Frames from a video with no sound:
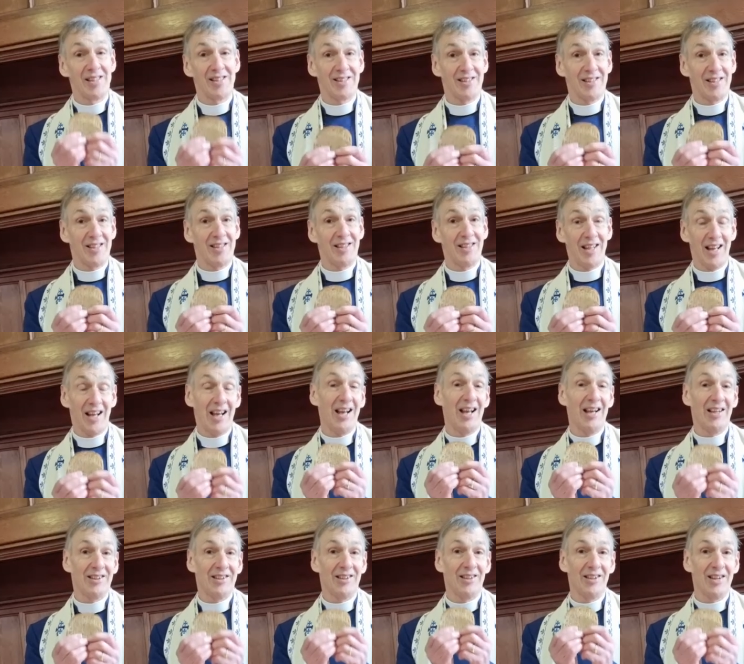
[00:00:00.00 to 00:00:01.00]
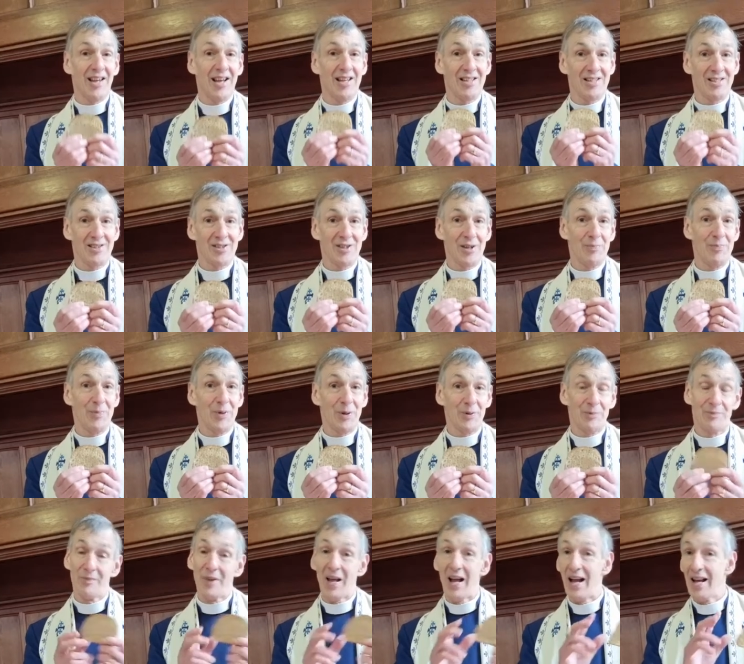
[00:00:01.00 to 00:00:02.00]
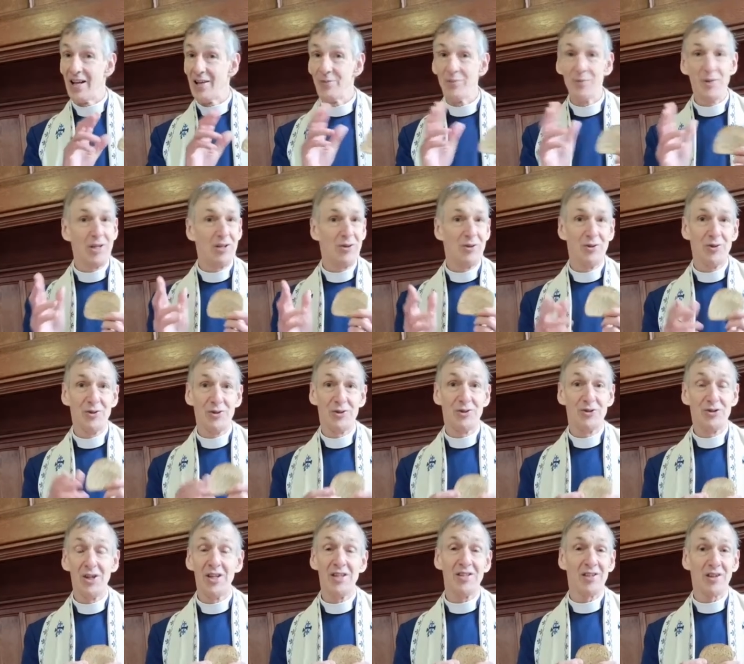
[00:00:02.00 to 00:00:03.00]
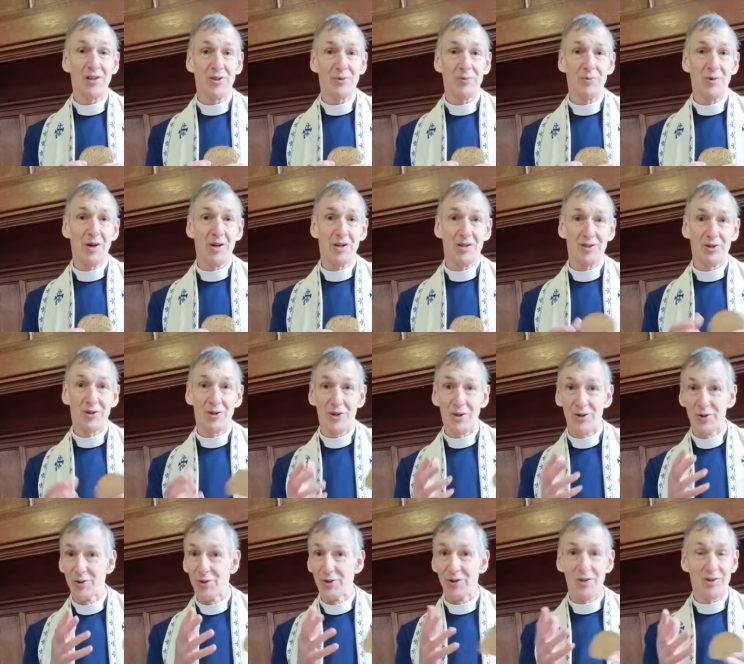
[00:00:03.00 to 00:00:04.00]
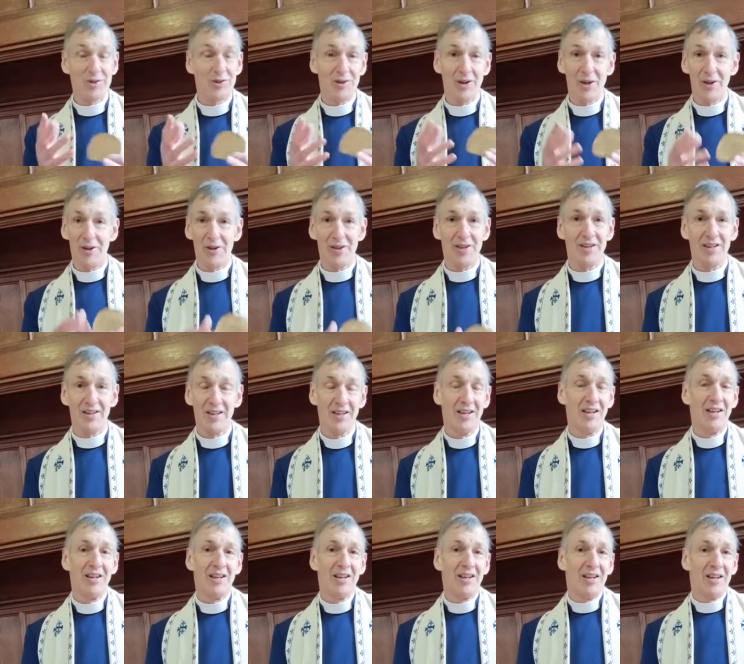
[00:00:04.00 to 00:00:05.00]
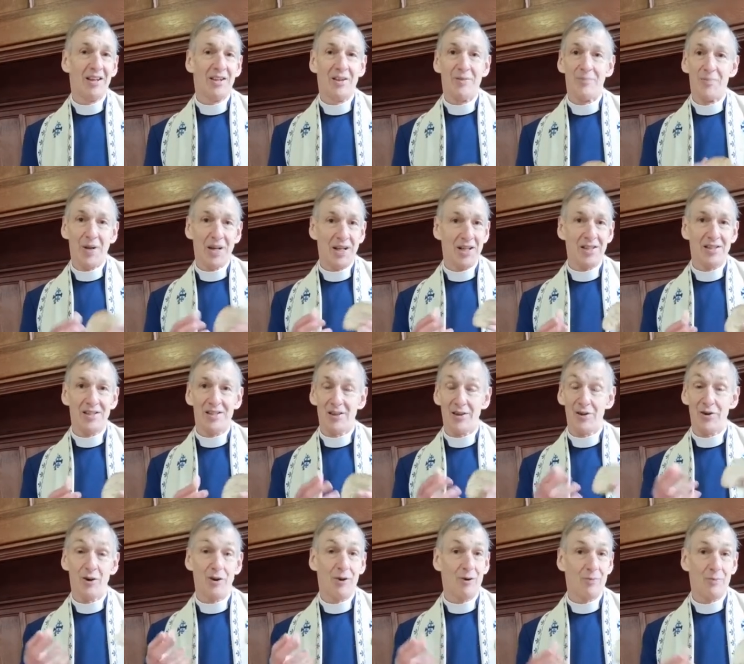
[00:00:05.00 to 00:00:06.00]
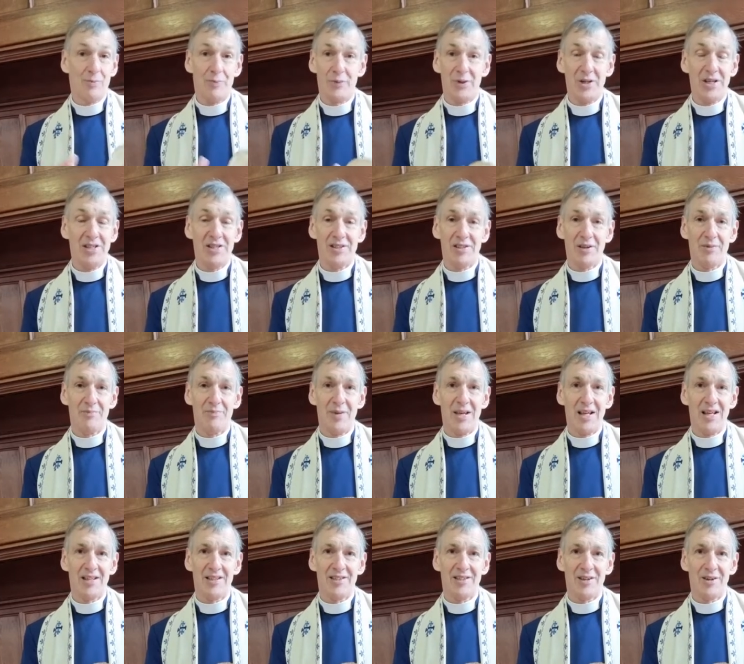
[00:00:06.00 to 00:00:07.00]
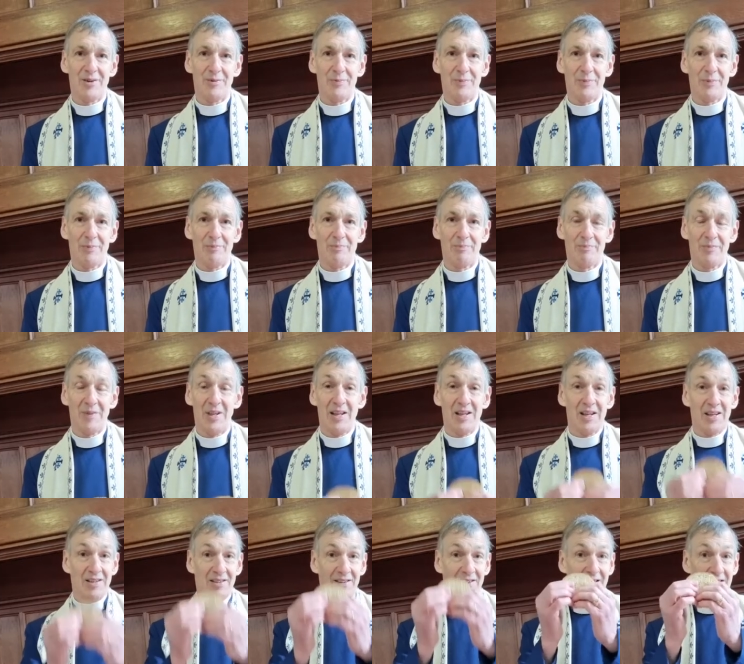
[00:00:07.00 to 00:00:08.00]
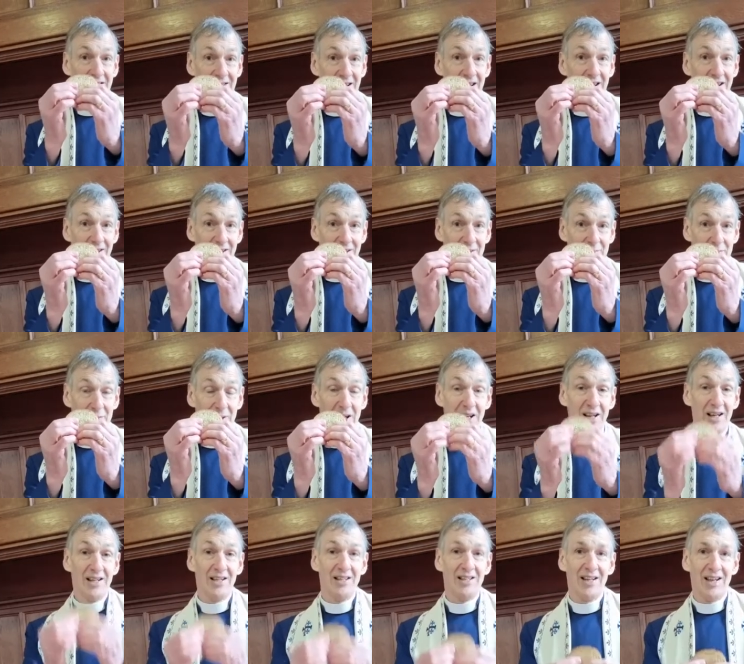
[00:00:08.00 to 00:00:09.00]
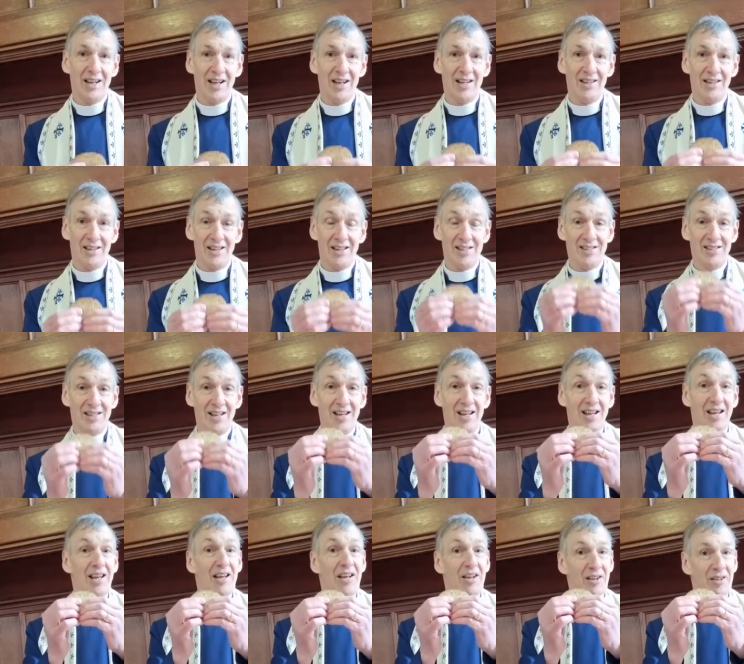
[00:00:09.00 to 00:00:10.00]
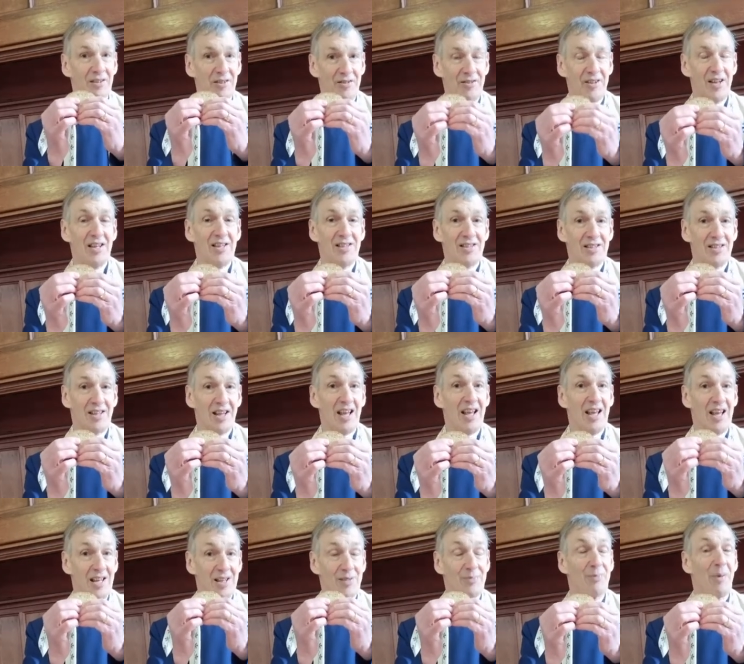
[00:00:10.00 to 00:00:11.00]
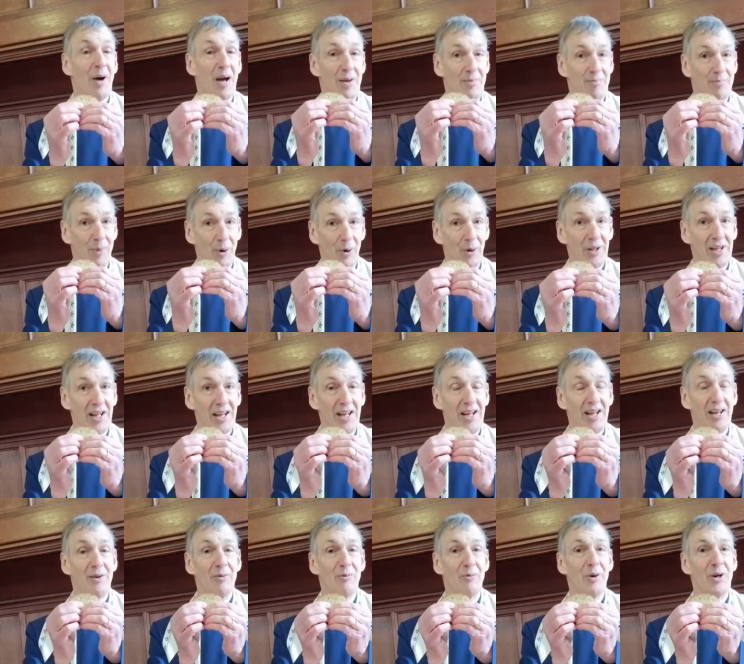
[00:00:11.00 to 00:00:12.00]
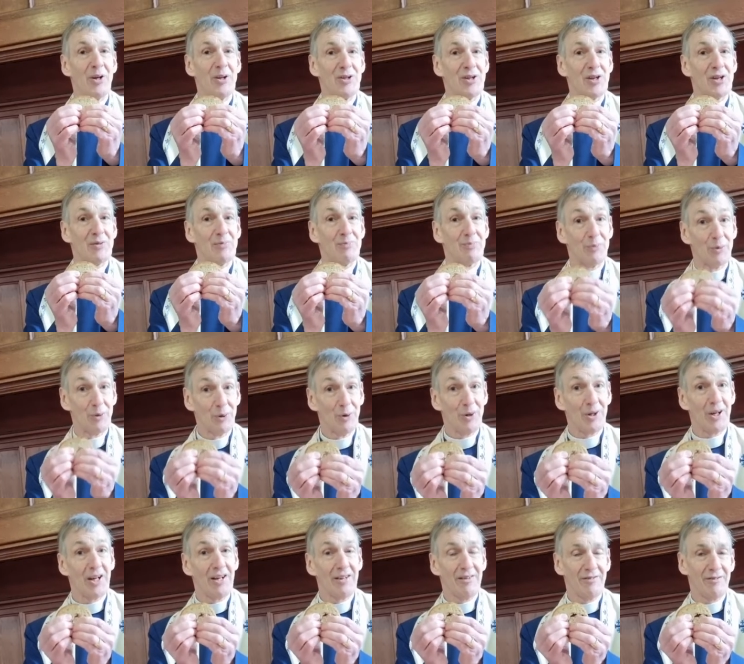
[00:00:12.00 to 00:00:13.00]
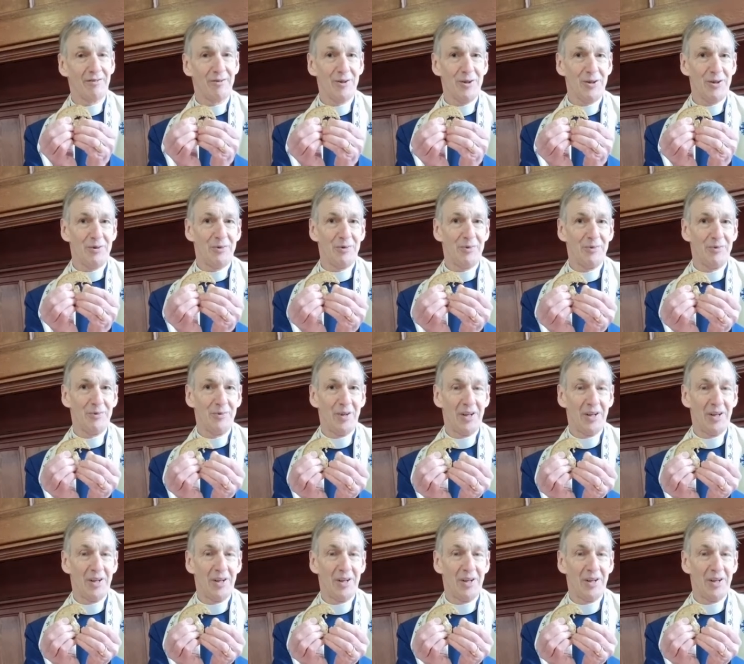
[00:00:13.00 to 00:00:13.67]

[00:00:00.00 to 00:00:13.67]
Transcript: did at the Last Supper. And we use Jesus' words. So there's nothing the minister or priest makes up. They take the bread and they say, this is my body, which is broken for you.